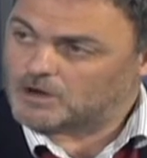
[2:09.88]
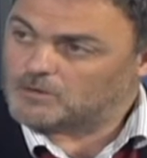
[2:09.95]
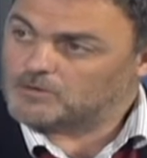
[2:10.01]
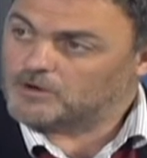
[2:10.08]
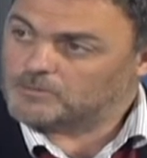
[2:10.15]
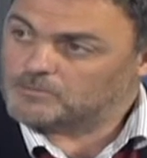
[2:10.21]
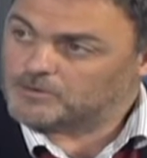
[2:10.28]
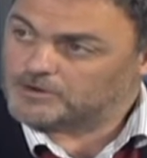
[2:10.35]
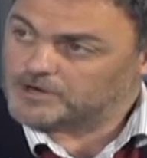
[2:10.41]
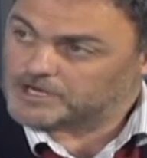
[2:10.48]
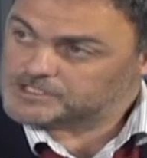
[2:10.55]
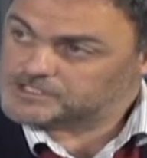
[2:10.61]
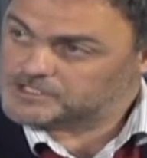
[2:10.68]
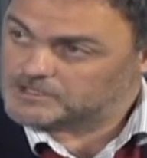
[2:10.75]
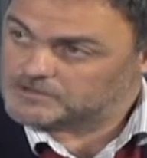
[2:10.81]
uh,
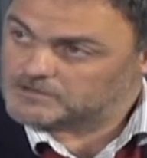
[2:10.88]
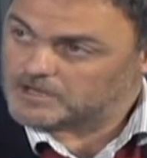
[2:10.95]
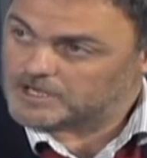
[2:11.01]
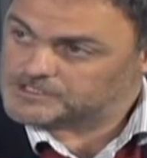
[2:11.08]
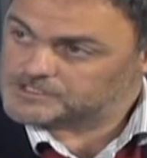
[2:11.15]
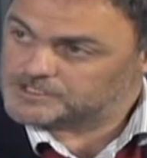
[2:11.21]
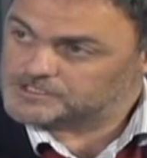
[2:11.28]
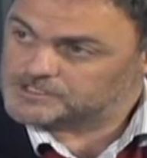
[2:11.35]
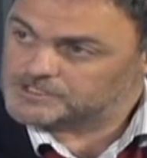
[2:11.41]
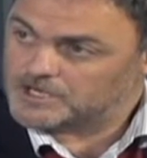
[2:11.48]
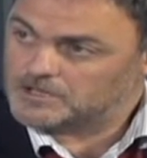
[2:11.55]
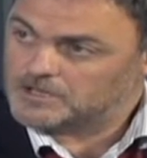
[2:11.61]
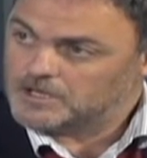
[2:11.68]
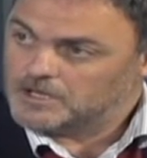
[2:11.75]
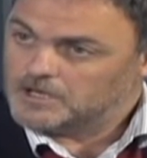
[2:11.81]
non-production assets yeah. yet.